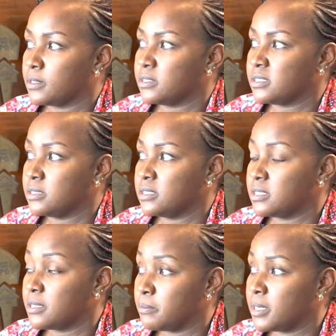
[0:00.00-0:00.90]
a
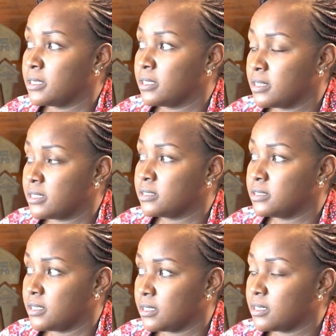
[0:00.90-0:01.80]
system under the
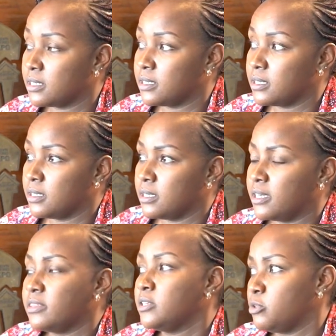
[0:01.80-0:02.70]
sink, I
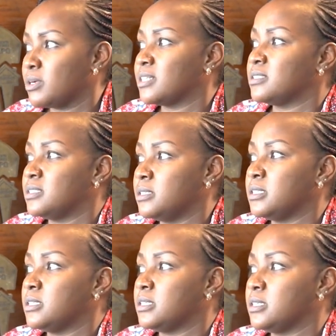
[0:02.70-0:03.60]
think you can see